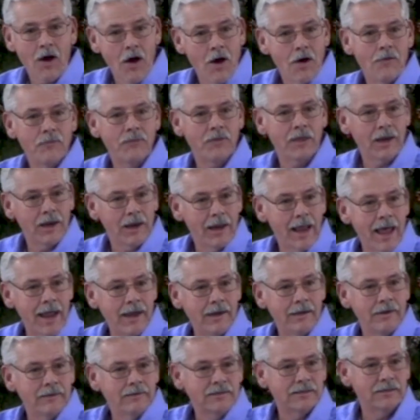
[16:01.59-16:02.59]
on the
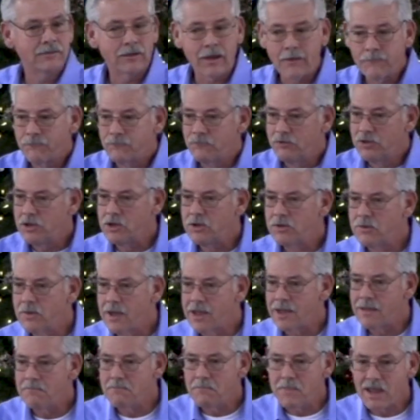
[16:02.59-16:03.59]
likenesses of you
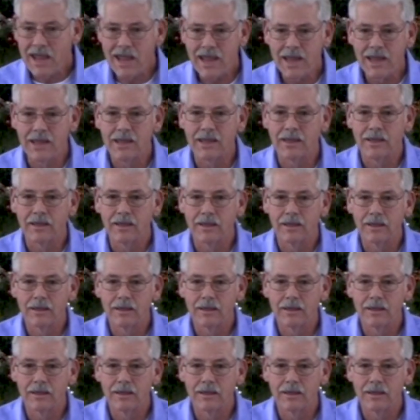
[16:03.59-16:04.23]
and me.